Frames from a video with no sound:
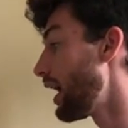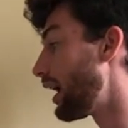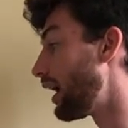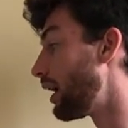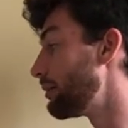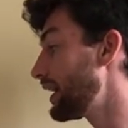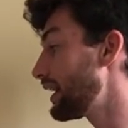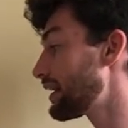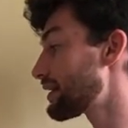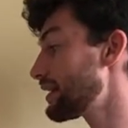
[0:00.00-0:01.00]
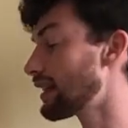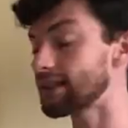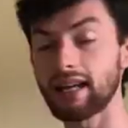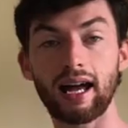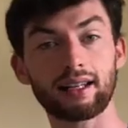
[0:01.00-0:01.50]
It is the
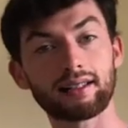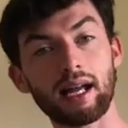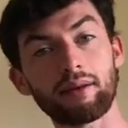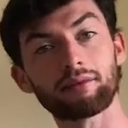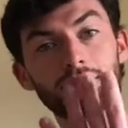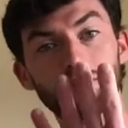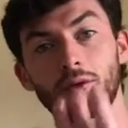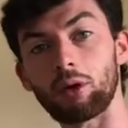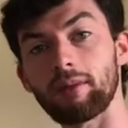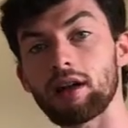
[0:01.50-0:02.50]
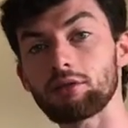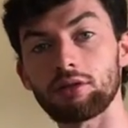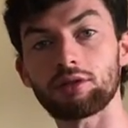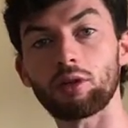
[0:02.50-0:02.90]
exact same for 4 measures,